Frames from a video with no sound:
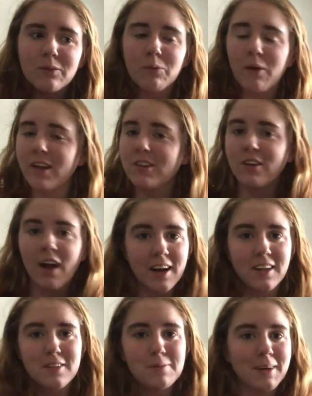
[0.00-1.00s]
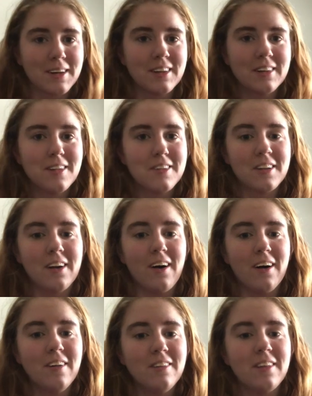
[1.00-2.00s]
was not expecting this at
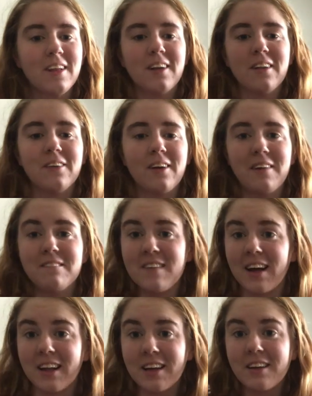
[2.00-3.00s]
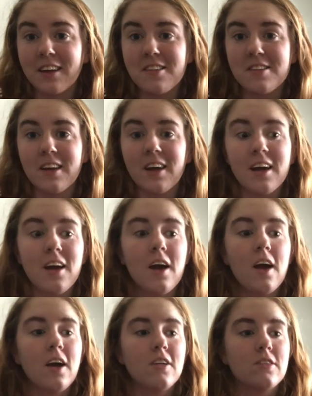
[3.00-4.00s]
all, let alone on Valentine's Day.
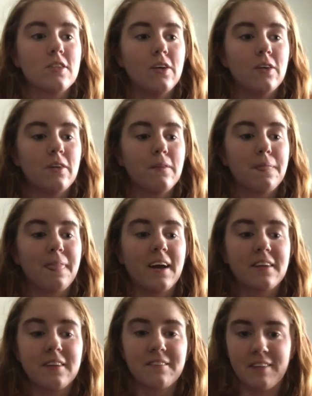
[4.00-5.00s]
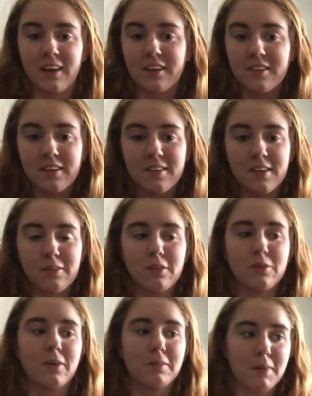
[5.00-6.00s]
So actually Valentine's Day
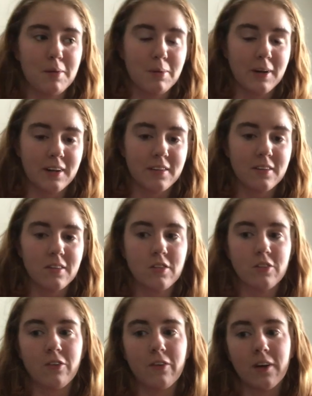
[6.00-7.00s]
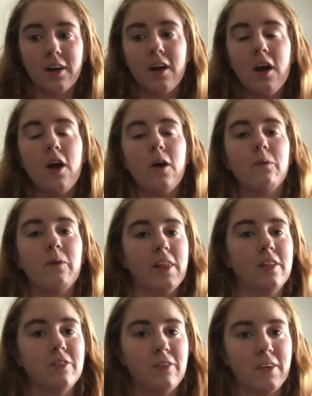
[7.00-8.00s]
was one of my predictions for
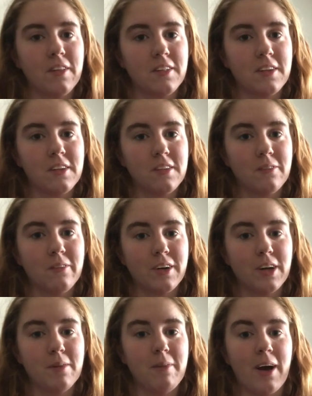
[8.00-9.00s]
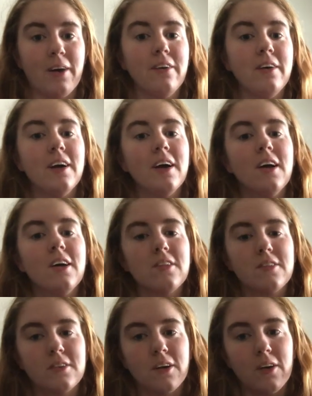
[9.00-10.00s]
when the fourth season will come out.
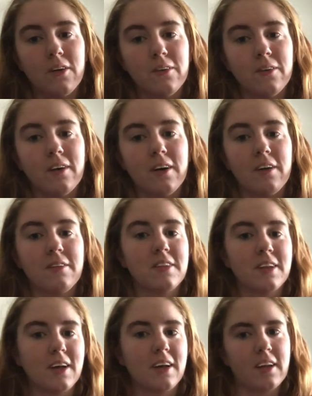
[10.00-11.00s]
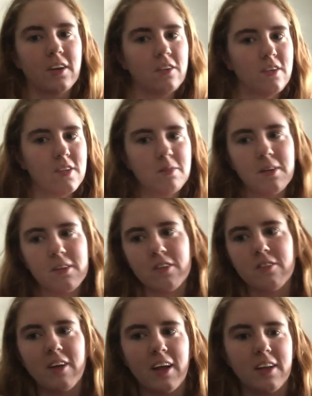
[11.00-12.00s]
So I was thinking like Christmas
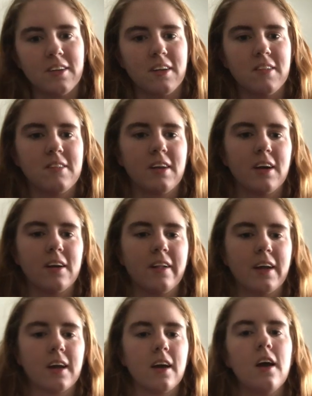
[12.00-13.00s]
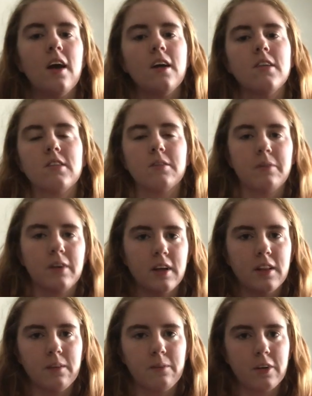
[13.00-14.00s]
or Valentine's Day or like somewhere
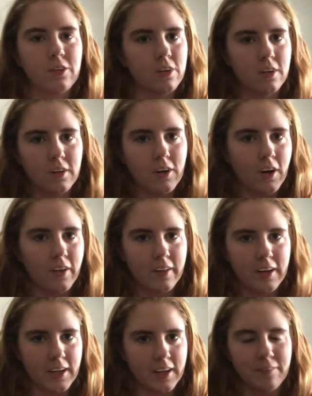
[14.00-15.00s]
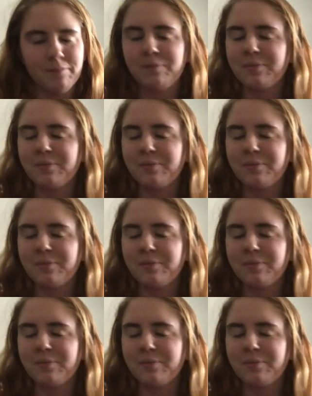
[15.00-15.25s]
in the winter holiday